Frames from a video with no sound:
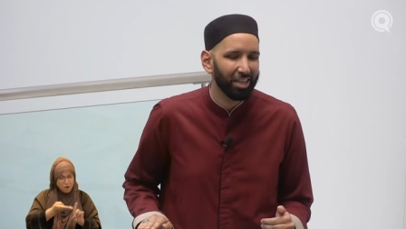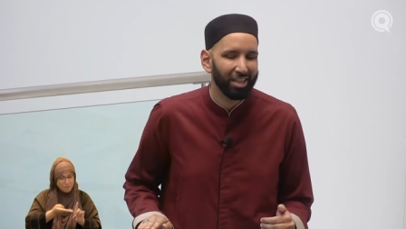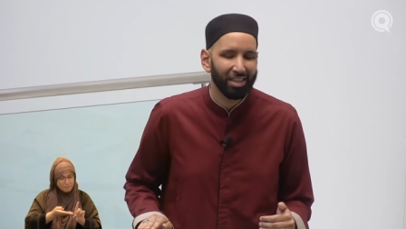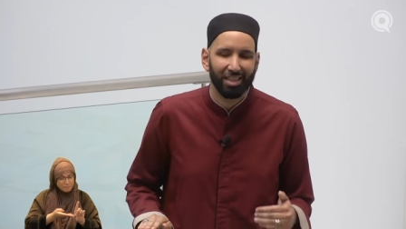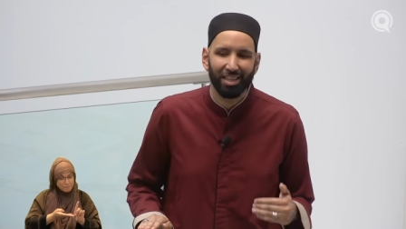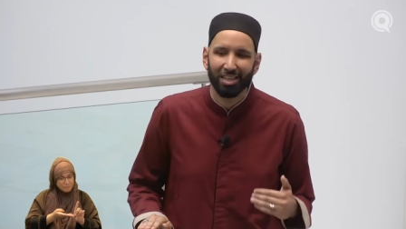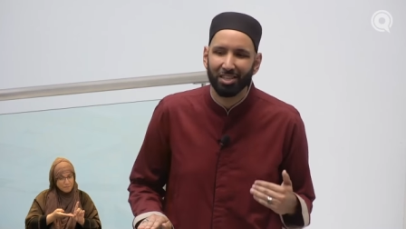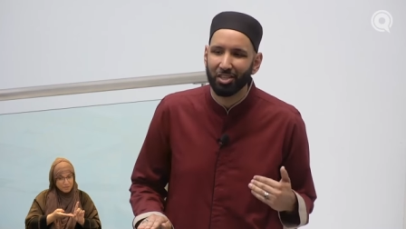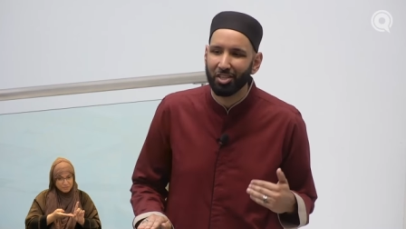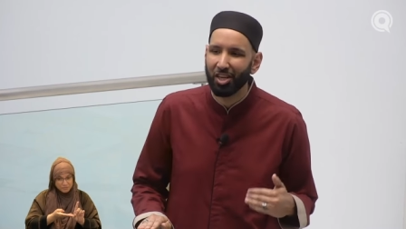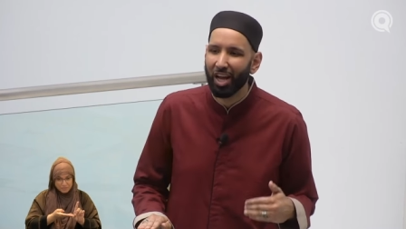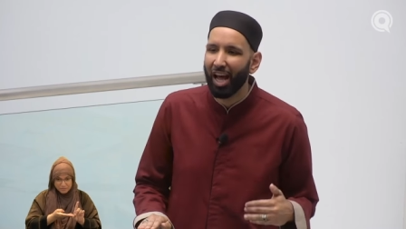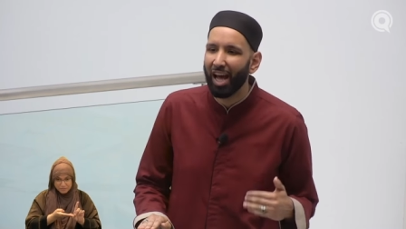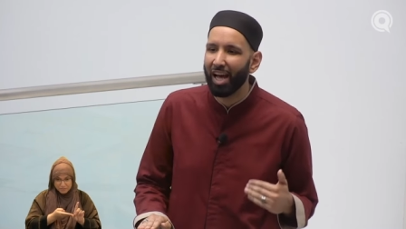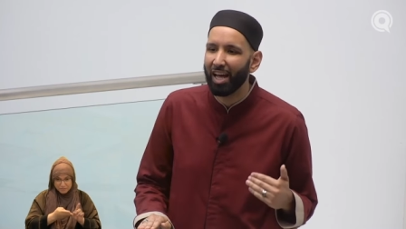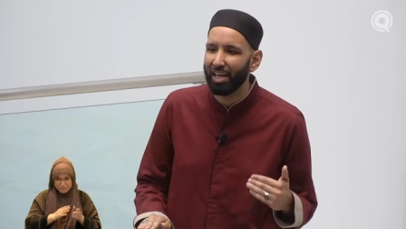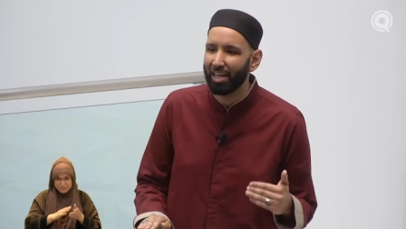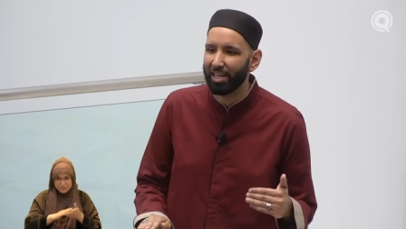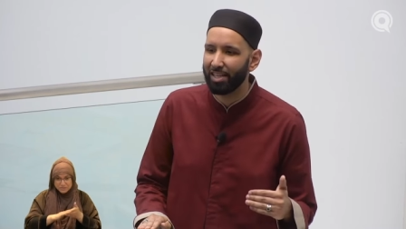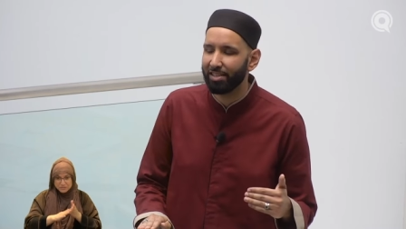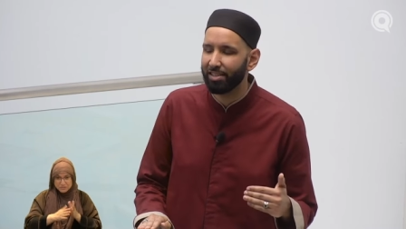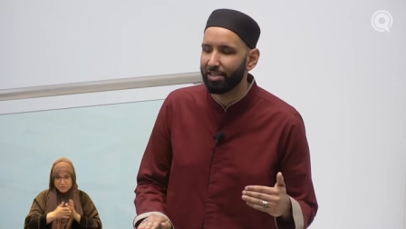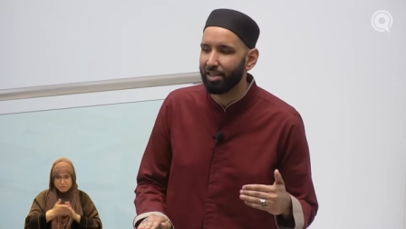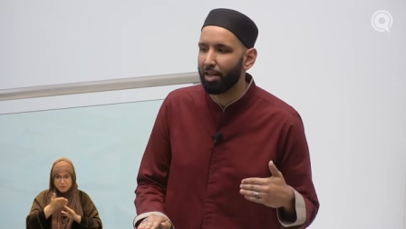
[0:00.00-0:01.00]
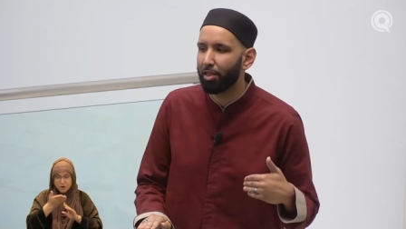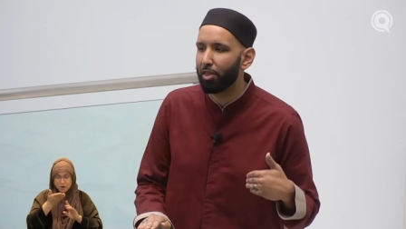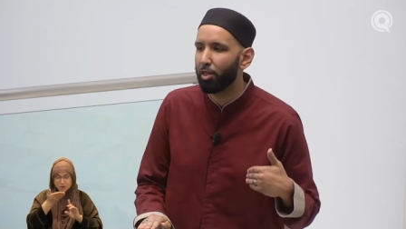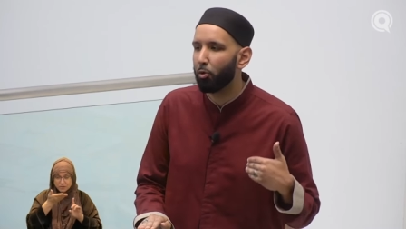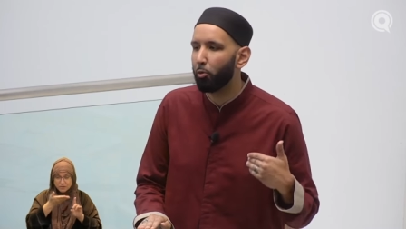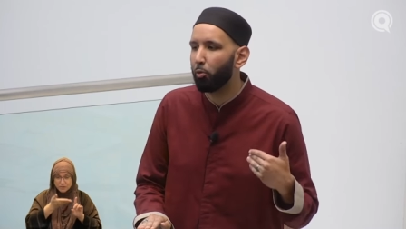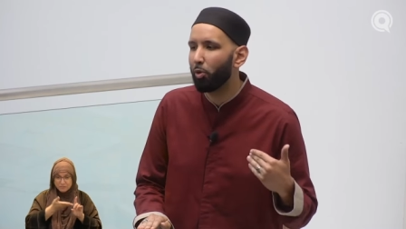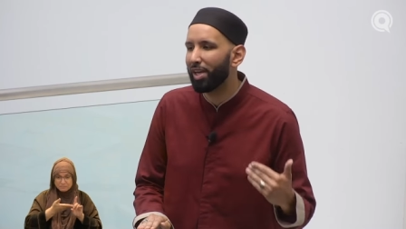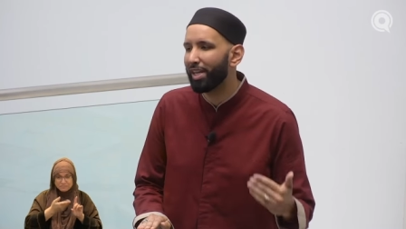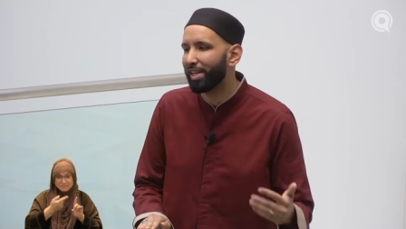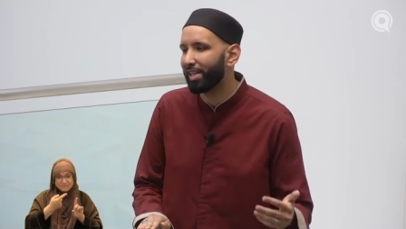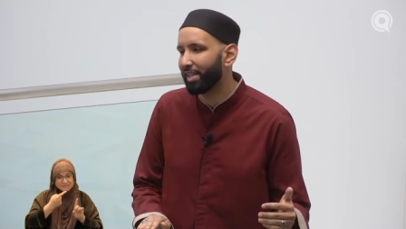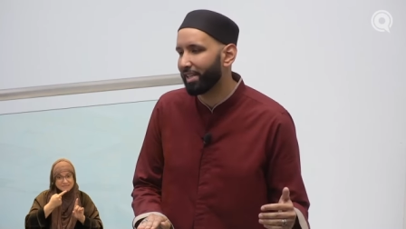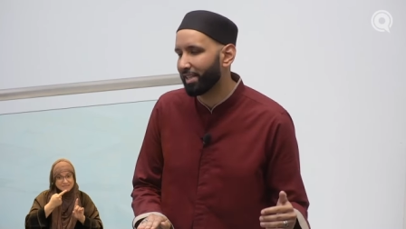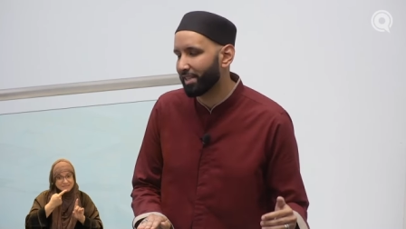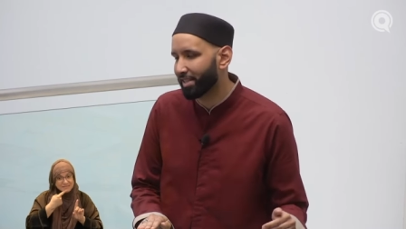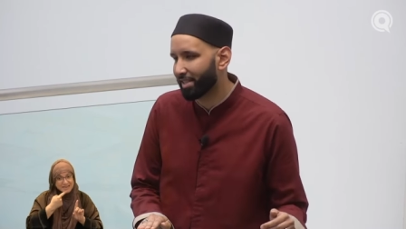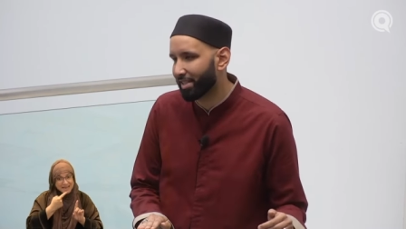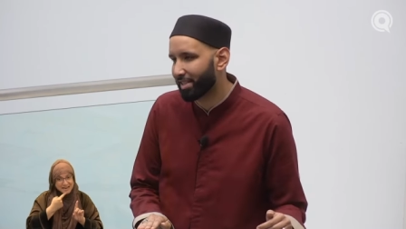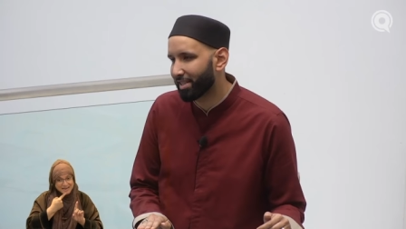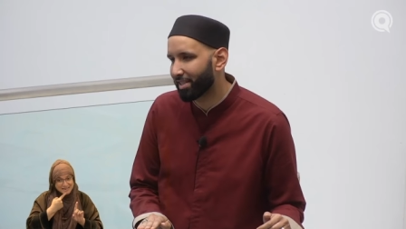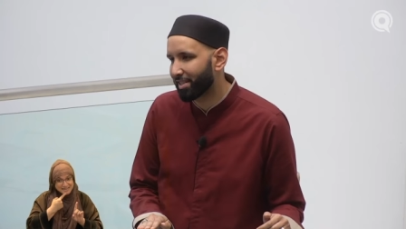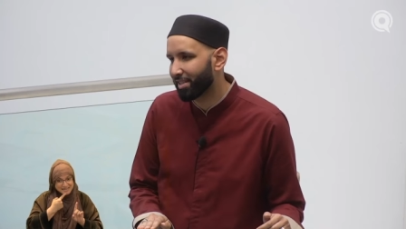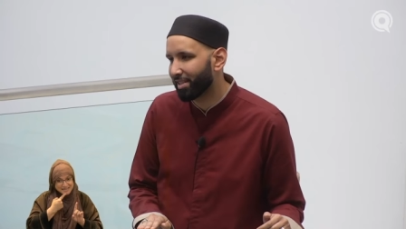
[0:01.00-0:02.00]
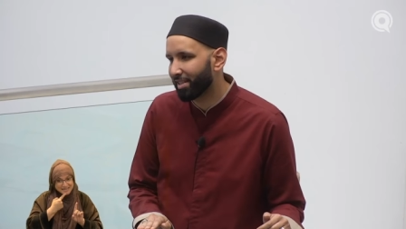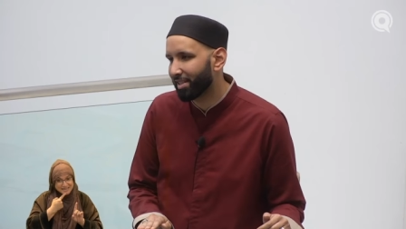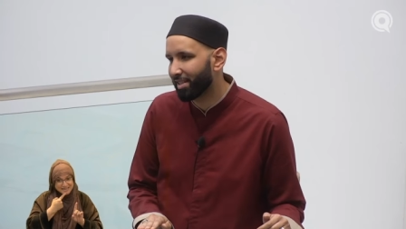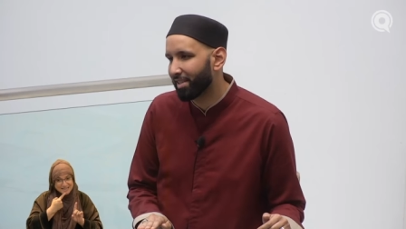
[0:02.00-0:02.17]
The shahid, the witness,